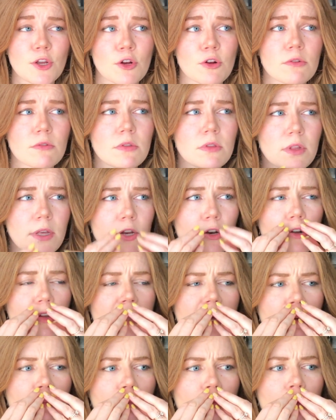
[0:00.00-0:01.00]
You're
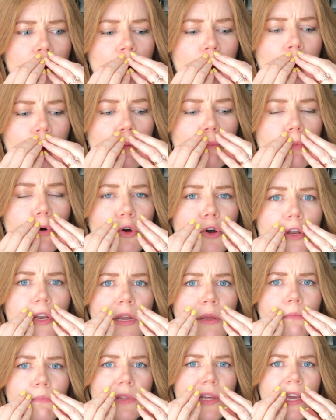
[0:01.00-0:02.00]
literally
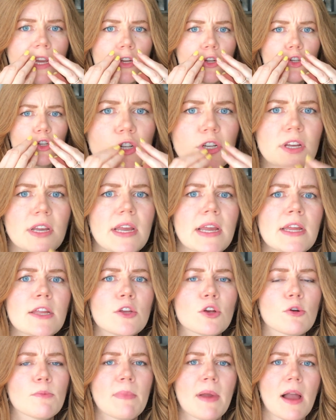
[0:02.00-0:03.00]
putting bleach
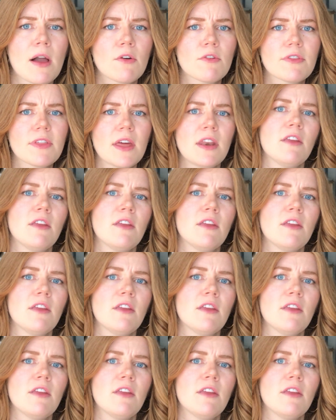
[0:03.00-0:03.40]
in your mouth.